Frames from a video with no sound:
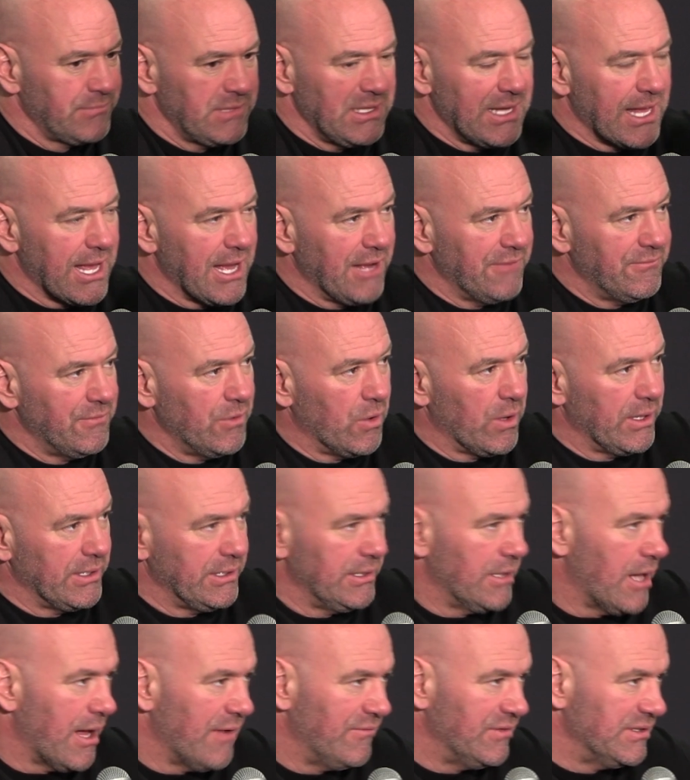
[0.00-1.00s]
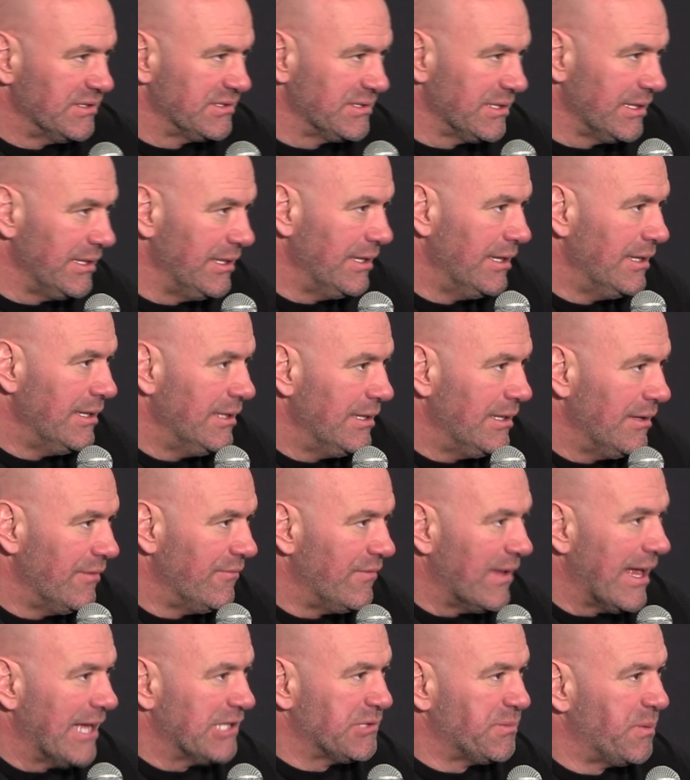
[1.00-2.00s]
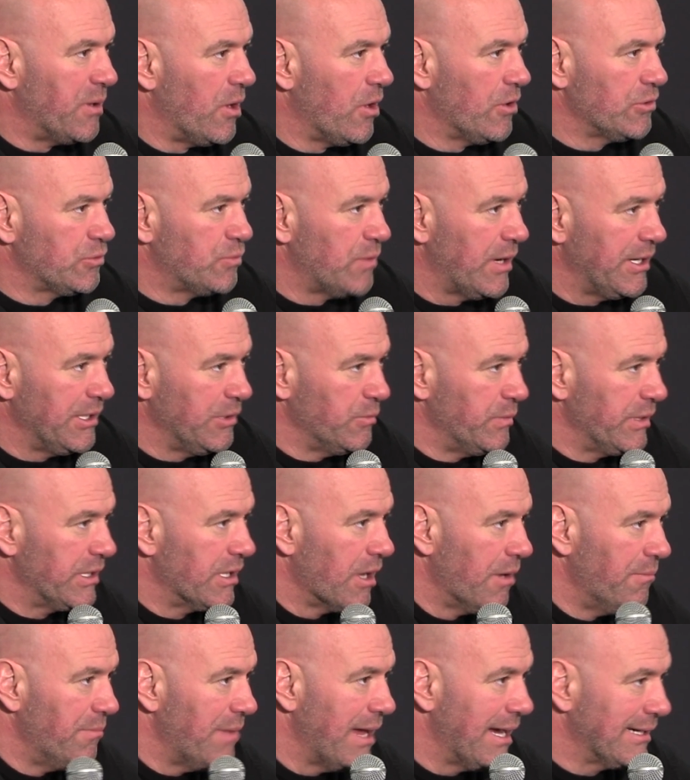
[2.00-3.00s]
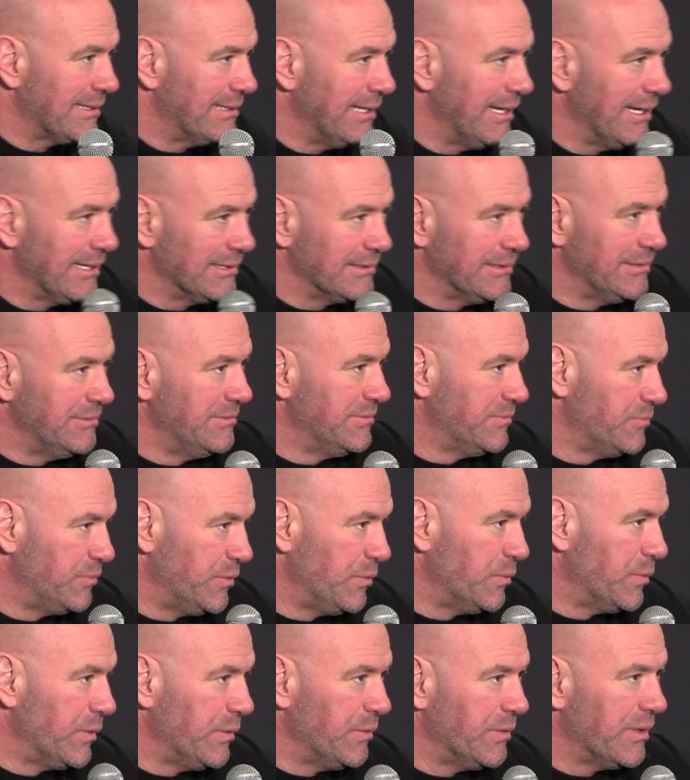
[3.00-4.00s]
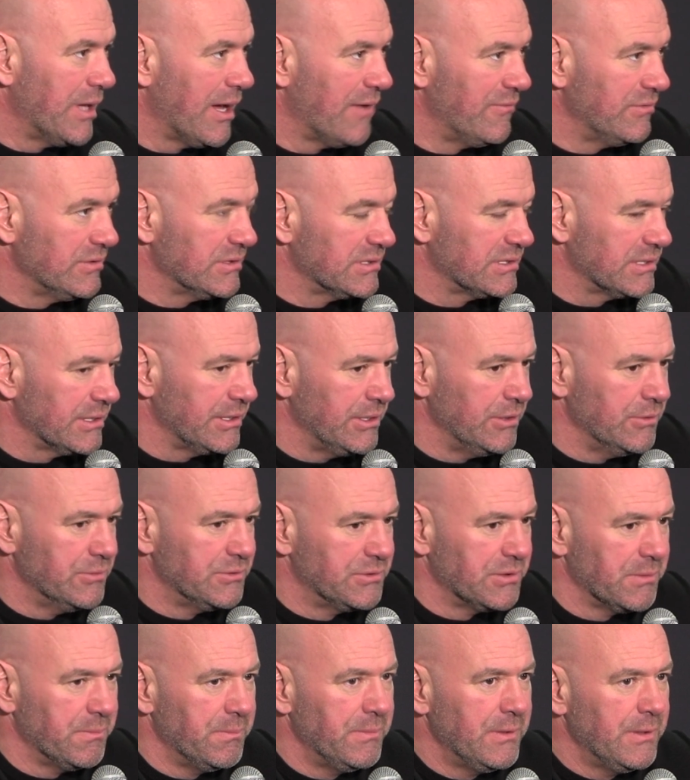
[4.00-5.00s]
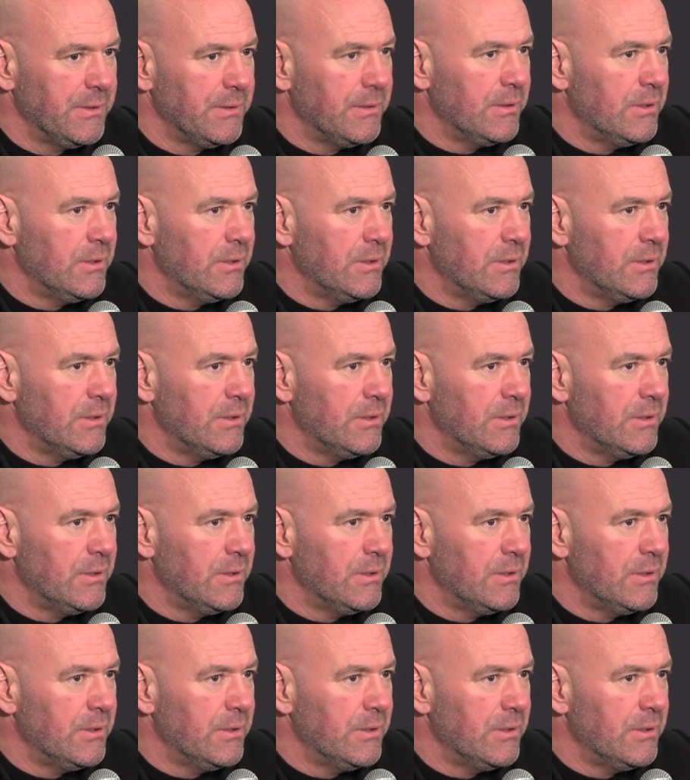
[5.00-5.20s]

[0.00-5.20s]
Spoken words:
Yeah, I have no idea. Obviously, if Aspinall is ready and we come back to England, we would obviously use him.